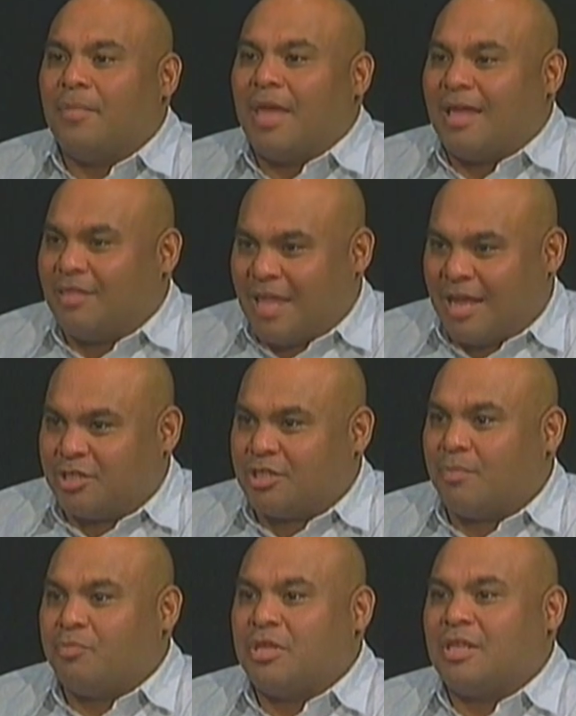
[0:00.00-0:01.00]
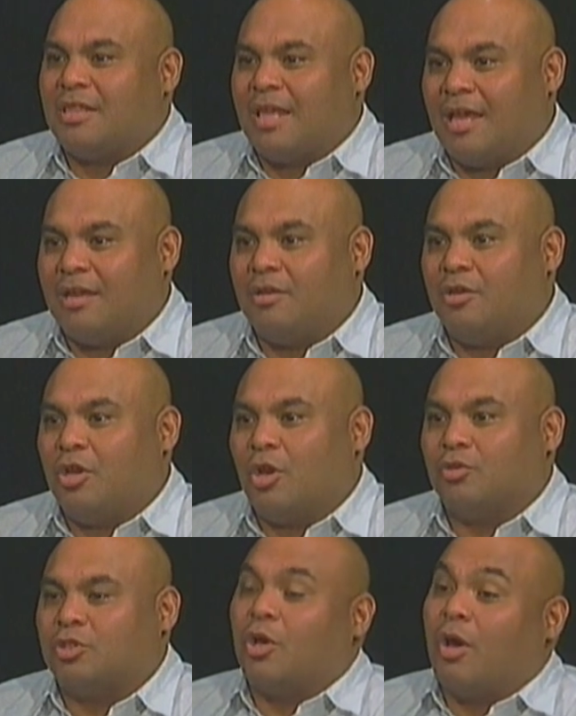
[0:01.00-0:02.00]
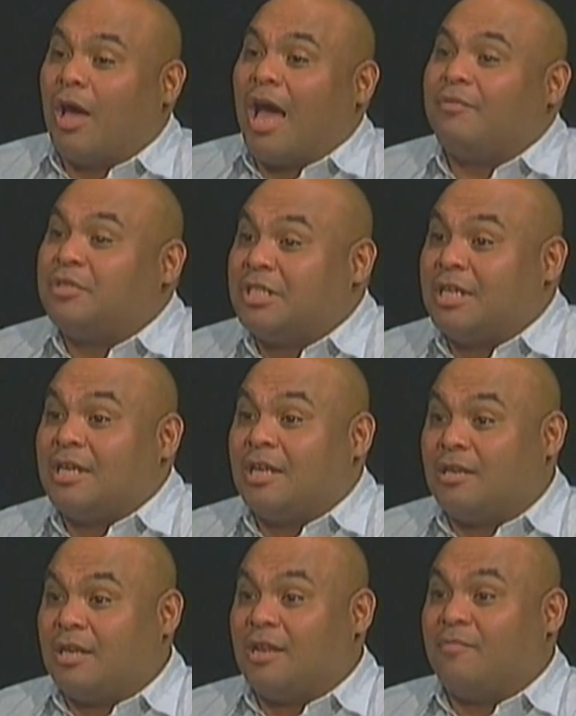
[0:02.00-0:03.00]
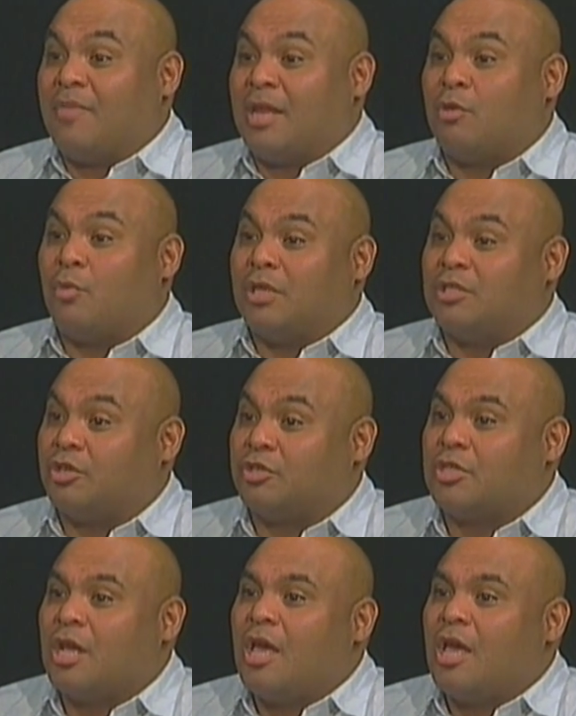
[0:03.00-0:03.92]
And that's something that, so I've seen it in many ways. There's